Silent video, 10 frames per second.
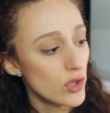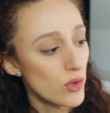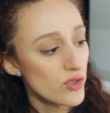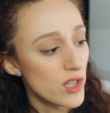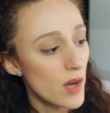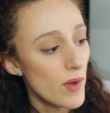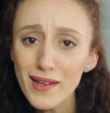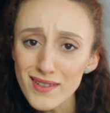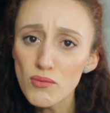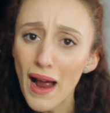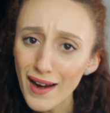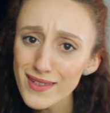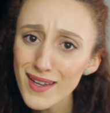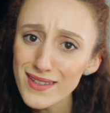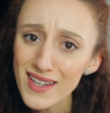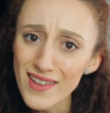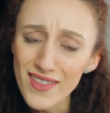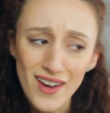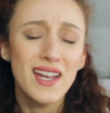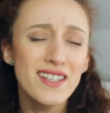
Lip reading: you close up, because wax gets in there.